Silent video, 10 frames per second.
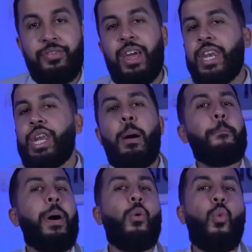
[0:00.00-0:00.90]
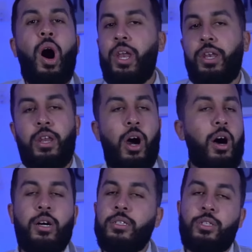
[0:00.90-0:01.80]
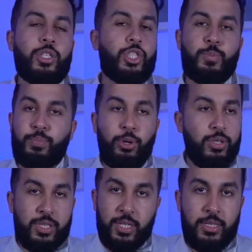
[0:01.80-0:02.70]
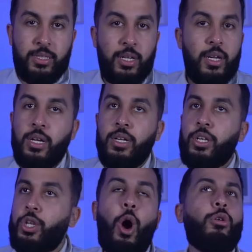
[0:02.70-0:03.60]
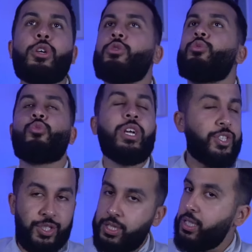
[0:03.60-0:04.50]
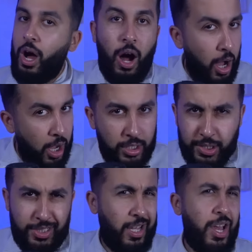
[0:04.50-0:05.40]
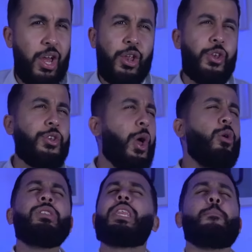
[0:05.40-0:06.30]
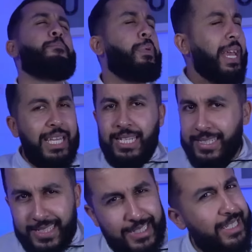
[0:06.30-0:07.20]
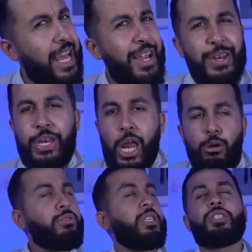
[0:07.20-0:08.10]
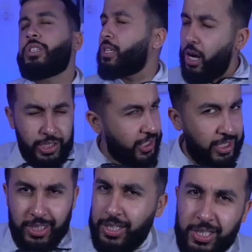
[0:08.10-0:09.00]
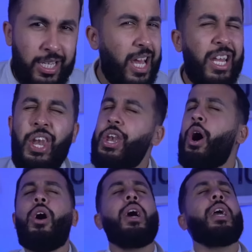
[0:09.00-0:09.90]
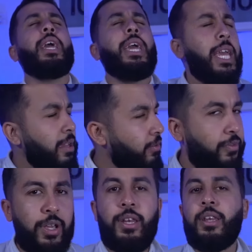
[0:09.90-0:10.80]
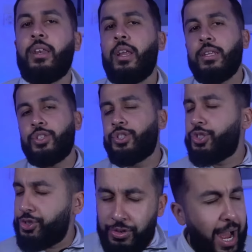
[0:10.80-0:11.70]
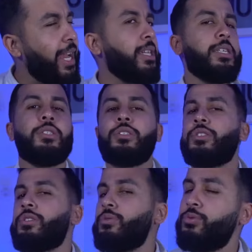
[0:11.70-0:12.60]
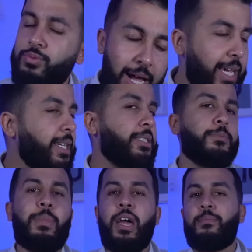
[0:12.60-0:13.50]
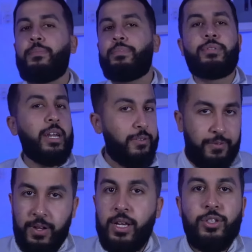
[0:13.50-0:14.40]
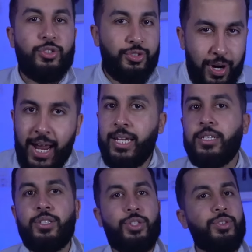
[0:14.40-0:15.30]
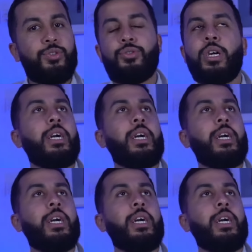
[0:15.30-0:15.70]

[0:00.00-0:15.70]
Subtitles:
then number one, undisputed, no question asked, no debates, no discussions, not even trying to waste my breath, trying to